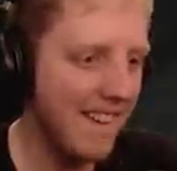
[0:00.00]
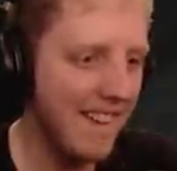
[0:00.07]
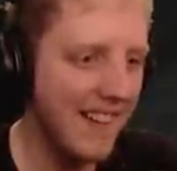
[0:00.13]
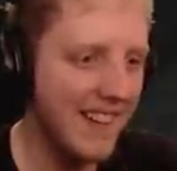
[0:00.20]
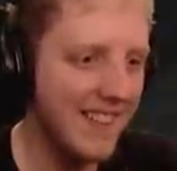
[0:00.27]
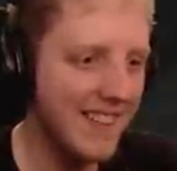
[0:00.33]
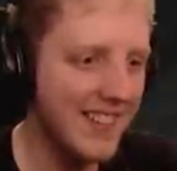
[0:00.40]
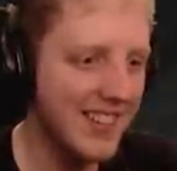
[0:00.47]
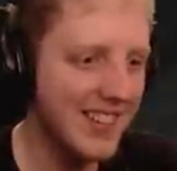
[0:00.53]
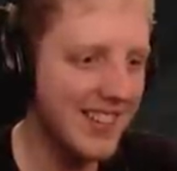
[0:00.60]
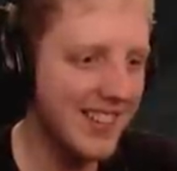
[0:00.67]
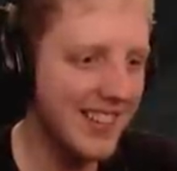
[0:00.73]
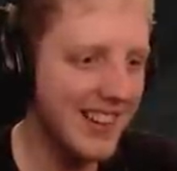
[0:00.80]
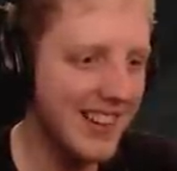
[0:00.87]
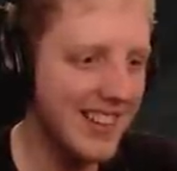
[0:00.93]
That was
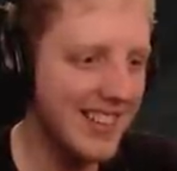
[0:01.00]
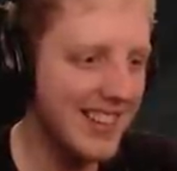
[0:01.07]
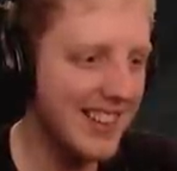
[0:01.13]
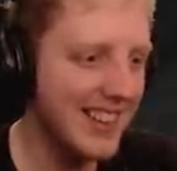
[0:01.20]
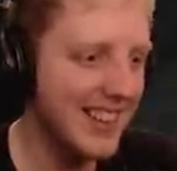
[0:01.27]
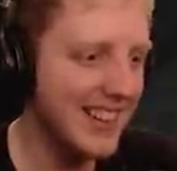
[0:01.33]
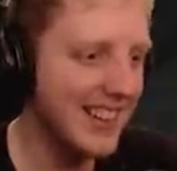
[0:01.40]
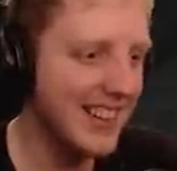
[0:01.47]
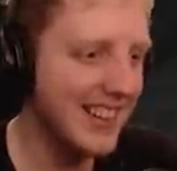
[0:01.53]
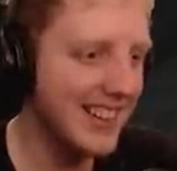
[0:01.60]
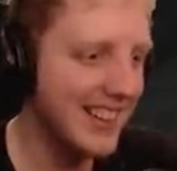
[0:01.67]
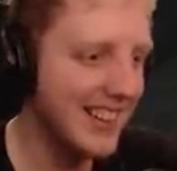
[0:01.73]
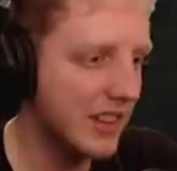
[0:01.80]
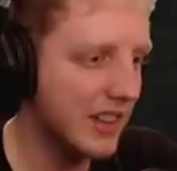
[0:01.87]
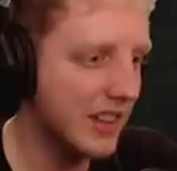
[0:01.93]
crazy.
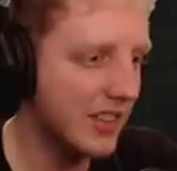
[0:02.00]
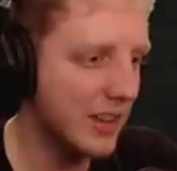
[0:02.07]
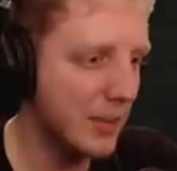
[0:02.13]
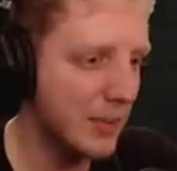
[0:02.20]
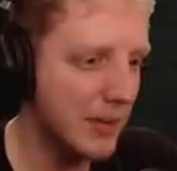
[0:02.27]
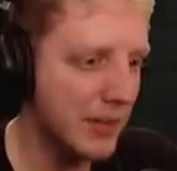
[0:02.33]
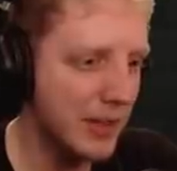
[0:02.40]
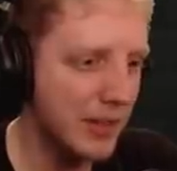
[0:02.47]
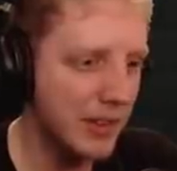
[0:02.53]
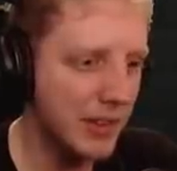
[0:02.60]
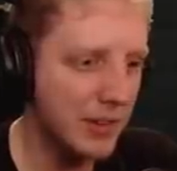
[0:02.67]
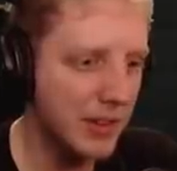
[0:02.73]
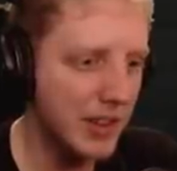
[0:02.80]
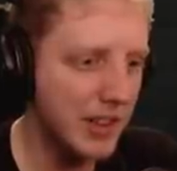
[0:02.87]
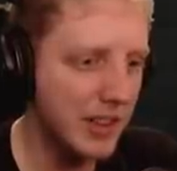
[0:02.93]
Get these out of my inventory, I
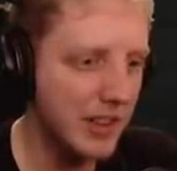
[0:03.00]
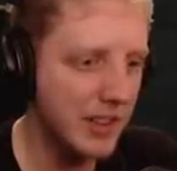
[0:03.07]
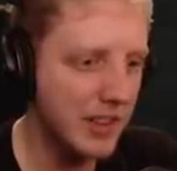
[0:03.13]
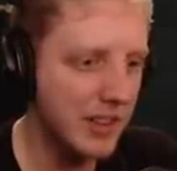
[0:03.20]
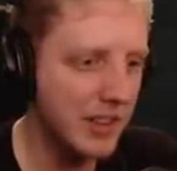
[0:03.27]
don't care.